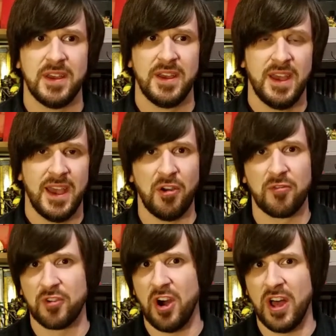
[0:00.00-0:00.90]
And
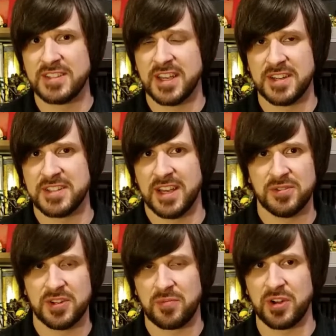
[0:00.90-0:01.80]
overall, I'd say Nintendo did a
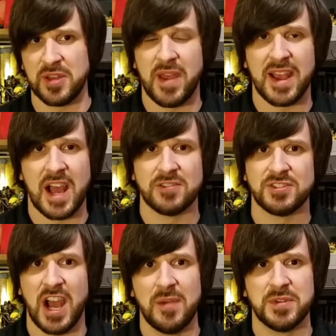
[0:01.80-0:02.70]
pretty bang-out
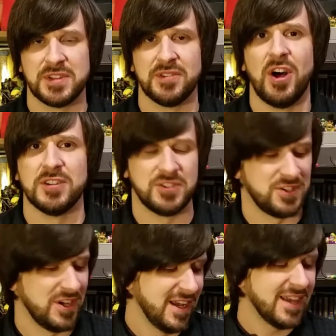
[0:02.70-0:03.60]
job with the launch.
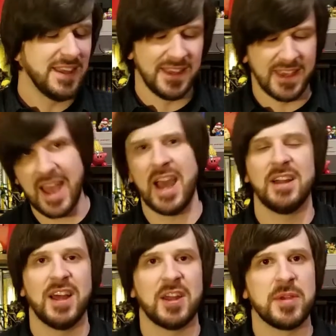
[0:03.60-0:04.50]
Yeah, a lot
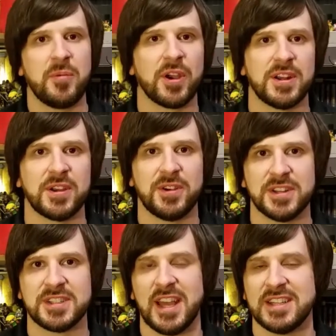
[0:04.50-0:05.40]
of people are going to
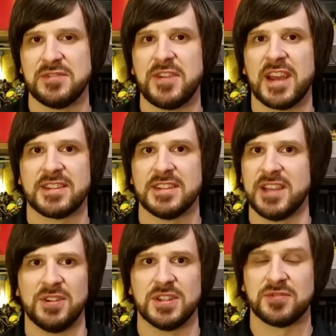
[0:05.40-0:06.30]
criticize the fact that
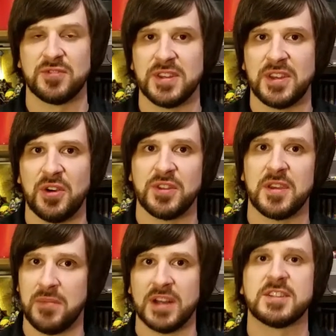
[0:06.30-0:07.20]
Zelda is really the only
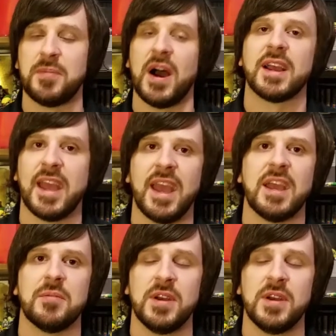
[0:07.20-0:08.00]
must-buy game,